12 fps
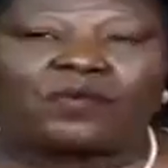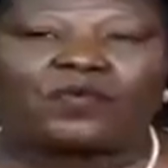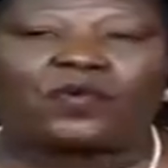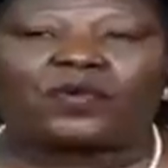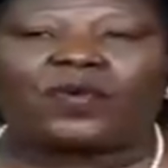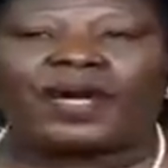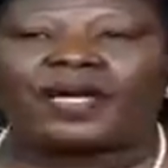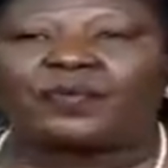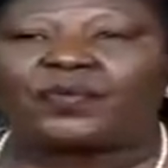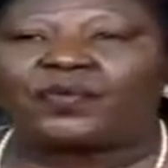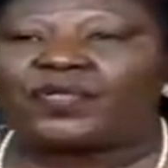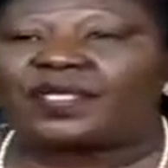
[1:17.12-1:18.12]
we were
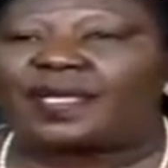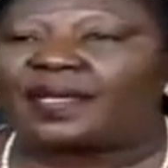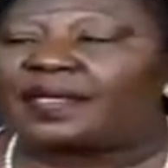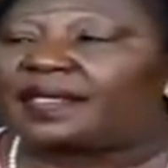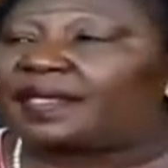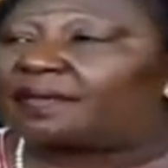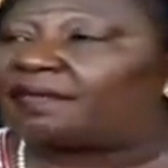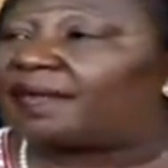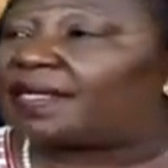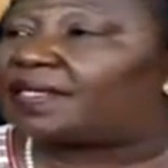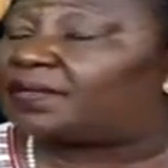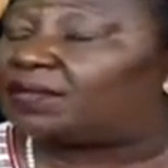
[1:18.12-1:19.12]
able to send the
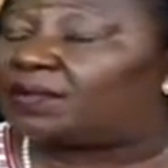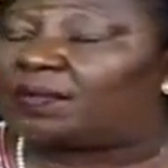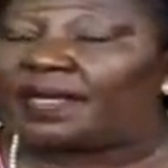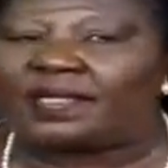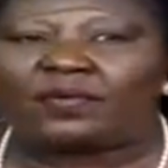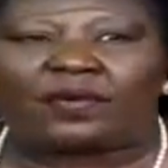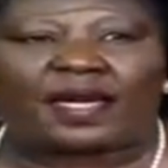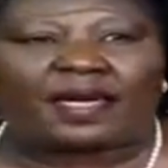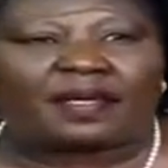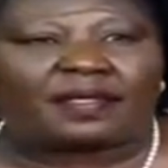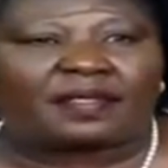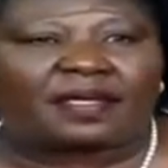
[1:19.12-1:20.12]
first woman to
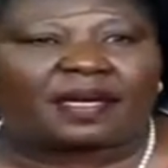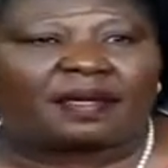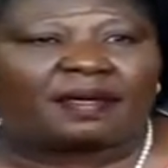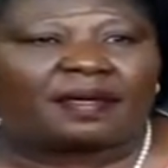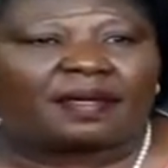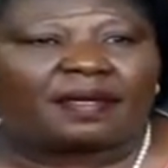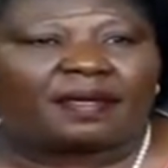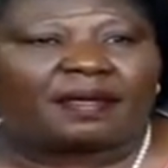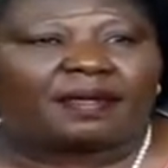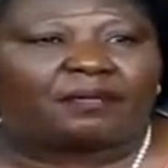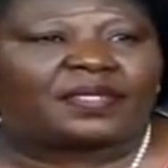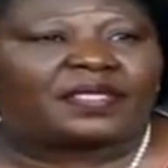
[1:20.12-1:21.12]
Lancaster,
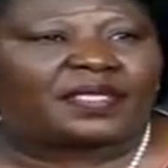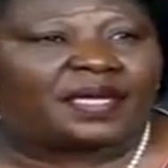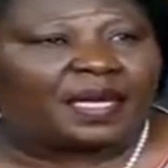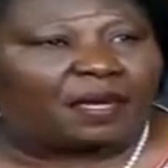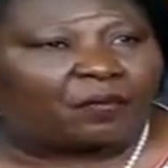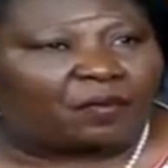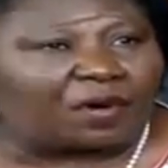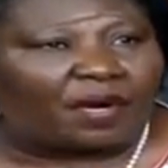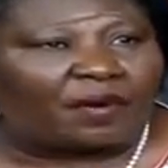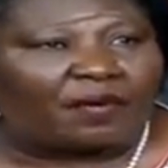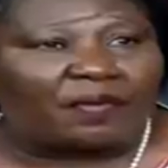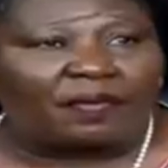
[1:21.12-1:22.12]
Priscilla
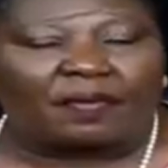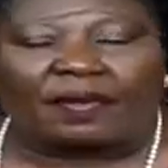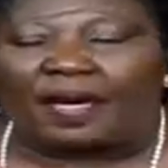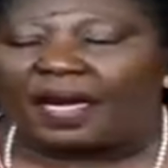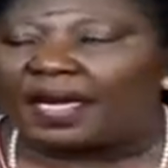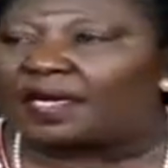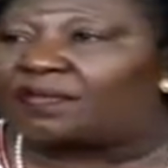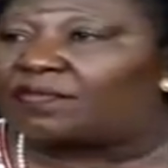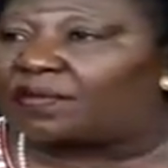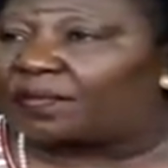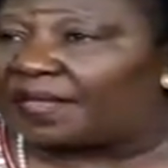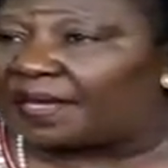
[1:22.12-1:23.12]
Abuao, and
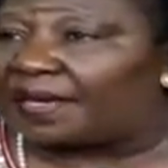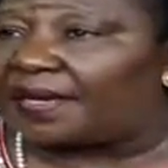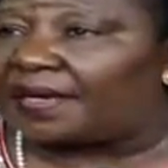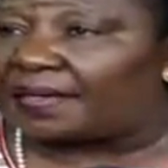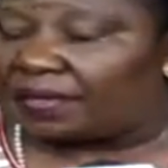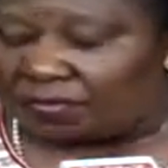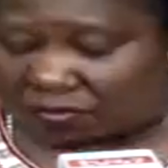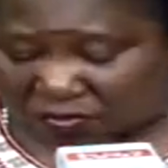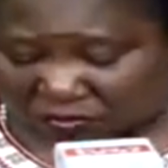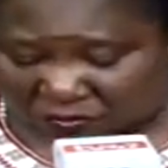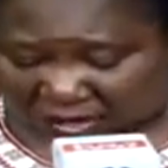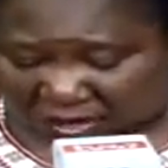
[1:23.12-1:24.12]
from then, you
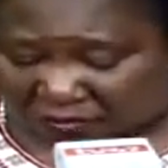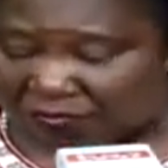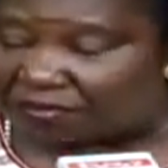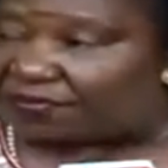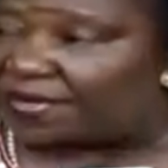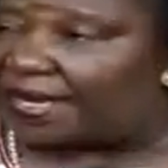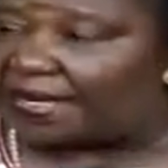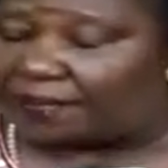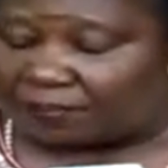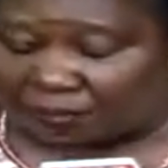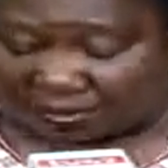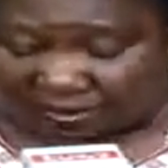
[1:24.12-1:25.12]
know how we've done
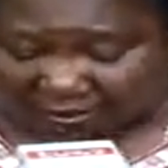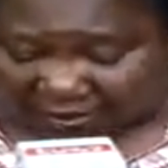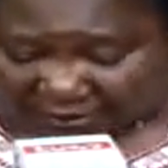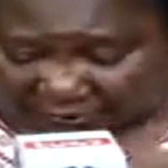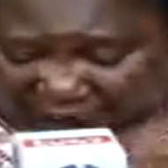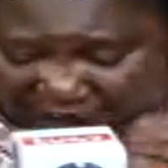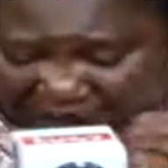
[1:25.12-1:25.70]
politically.